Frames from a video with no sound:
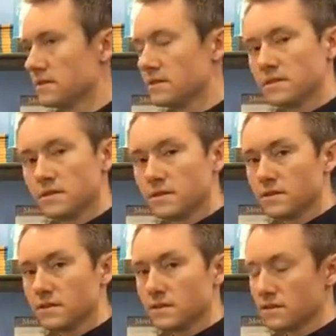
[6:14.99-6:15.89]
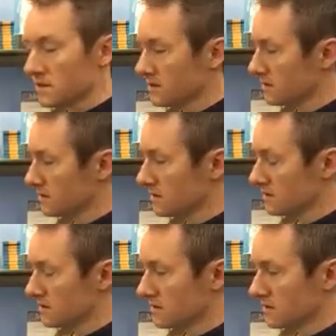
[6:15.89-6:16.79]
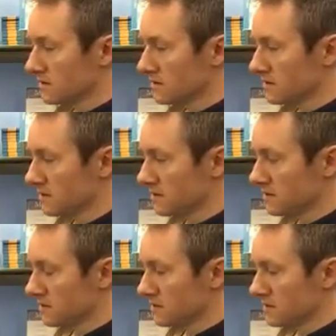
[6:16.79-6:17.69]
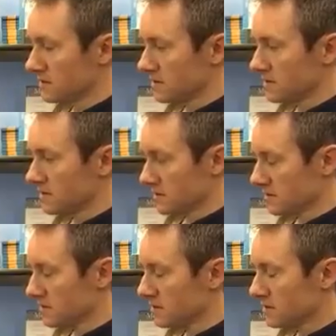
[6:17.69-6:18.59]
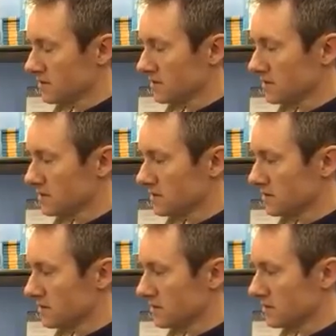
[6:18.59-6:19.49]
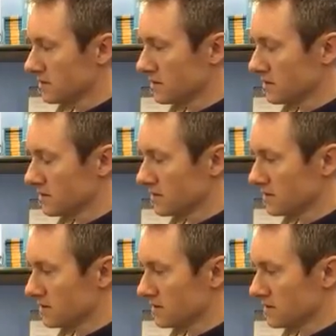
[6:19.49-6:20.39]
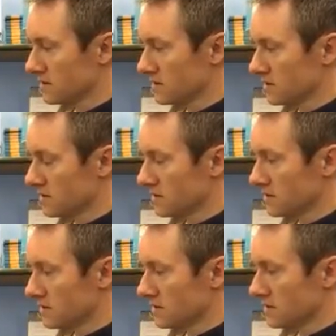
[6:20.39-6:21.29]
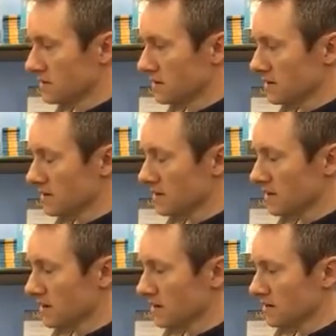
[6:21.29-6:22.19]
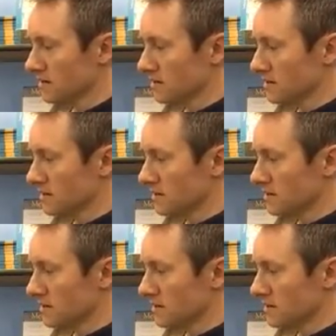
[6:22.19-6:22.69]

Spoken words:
(not speaking)